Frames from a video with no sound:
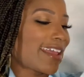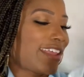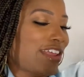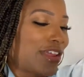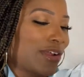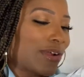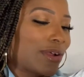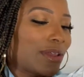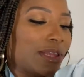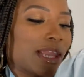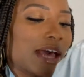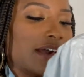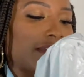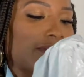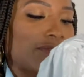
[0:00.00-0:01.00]
hear a
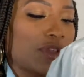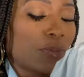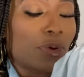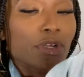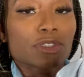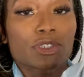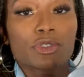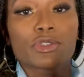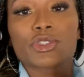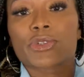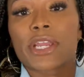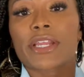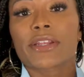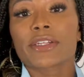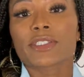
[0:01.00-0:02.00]
lot of the personal
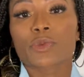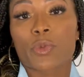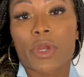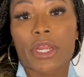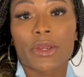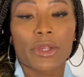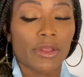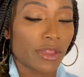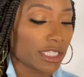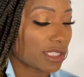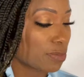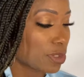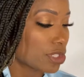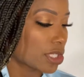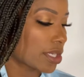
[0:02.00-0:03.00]
trainers wearing this
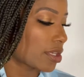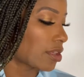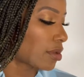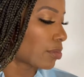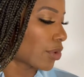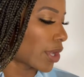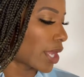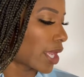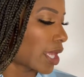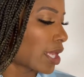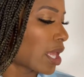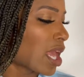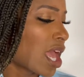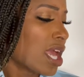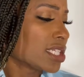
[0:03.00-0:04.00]
particular brand,
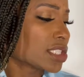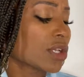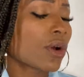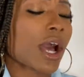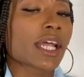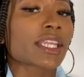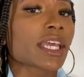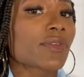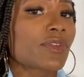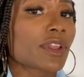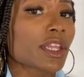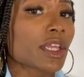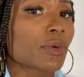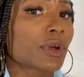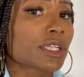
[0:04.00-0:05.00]
so I
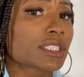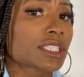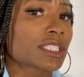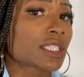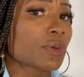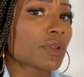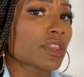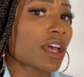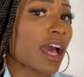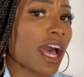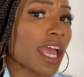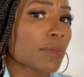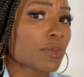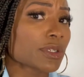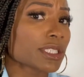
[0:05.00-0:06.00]
definitely wanted to see what the hype was